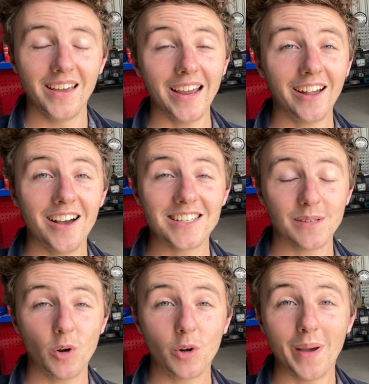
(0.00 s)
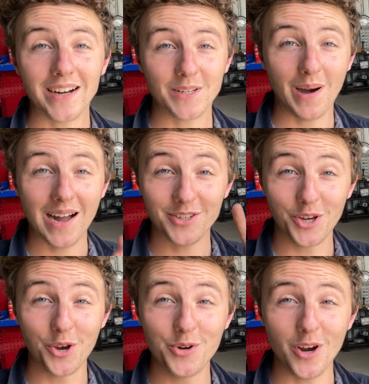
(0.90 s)
Hey guys, and welcome back to part
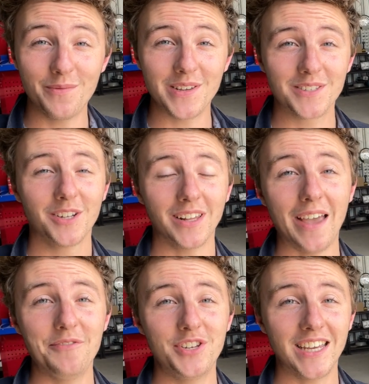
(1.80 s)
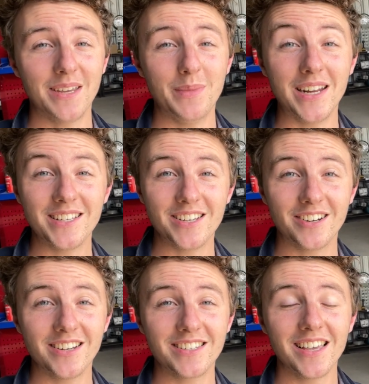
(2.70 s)
2 of this little FTE
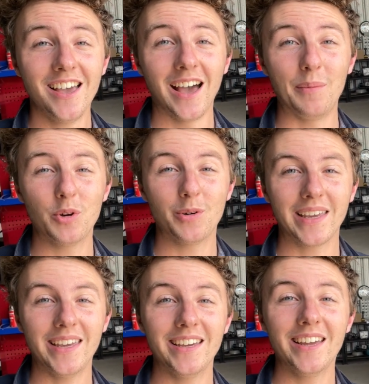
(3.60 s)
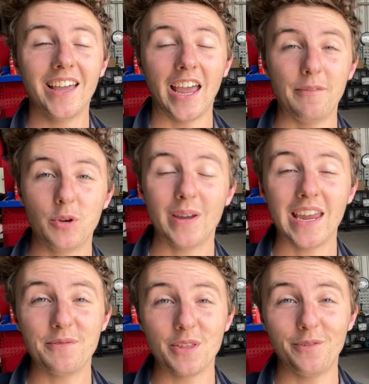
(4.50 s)
mini-series I'm doing here. If you were
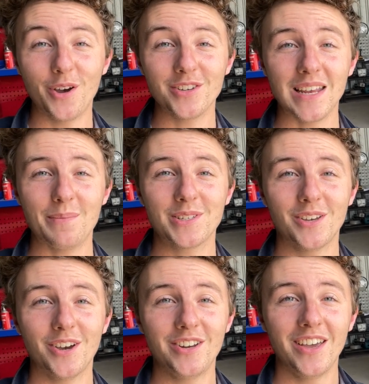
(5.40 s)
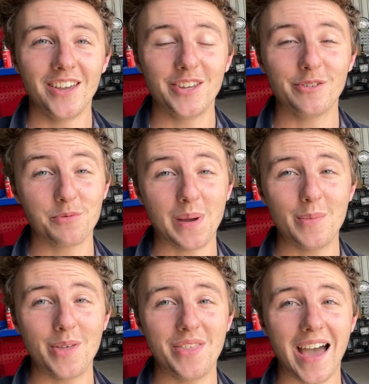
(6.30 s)
here for the first episode, you'll
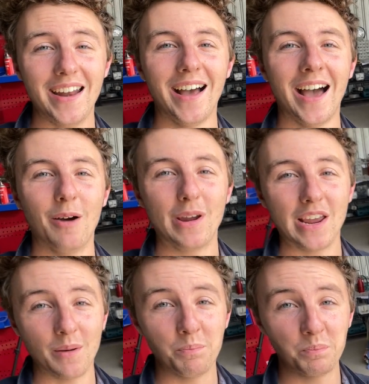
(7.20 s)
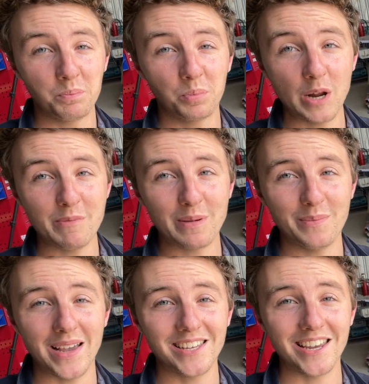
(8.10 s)
remember that we had a pretty big
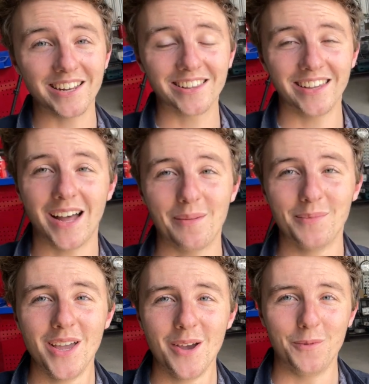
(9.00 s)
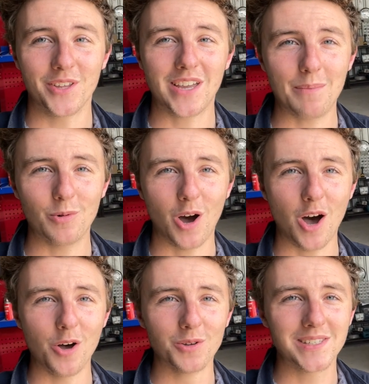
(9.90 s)
mess here to clean up with a couple
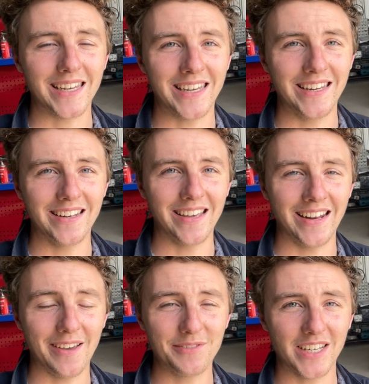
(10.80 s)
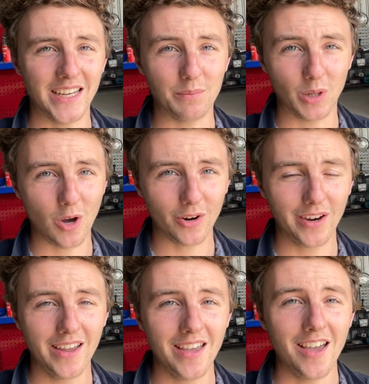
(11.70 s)
holes in an FTE block.
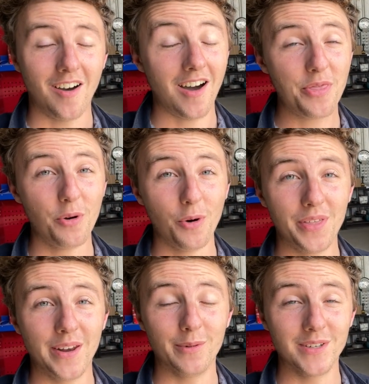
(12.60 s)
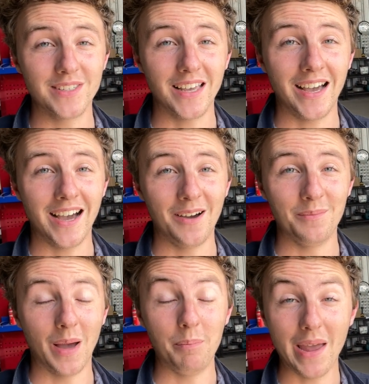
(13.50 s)
I thought that it was
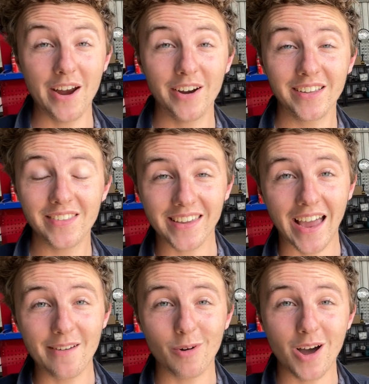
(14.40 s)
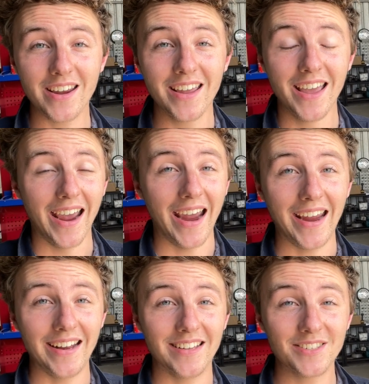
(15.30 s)
a bearing that gave way,
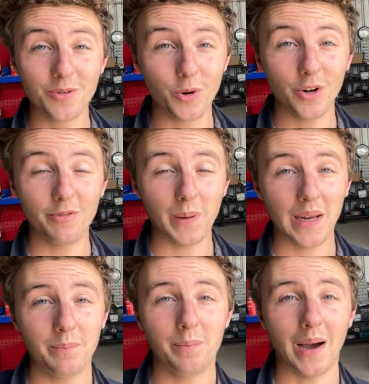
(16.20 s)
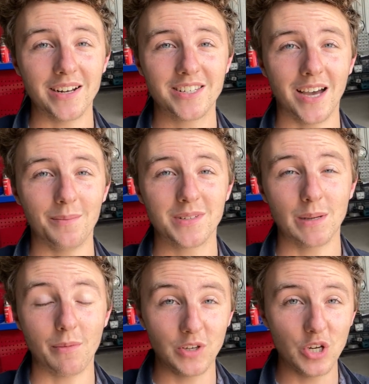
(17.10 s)
and it still could have been, but
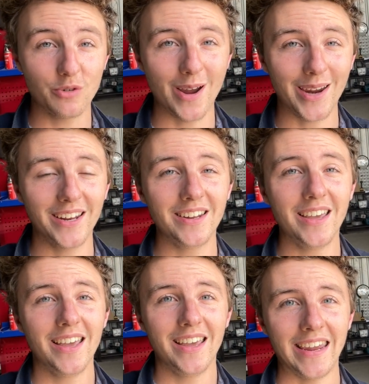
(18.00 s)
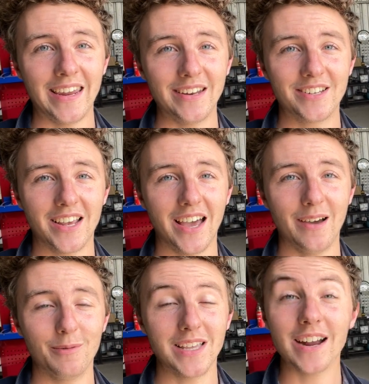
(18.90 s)
some of you reckon it was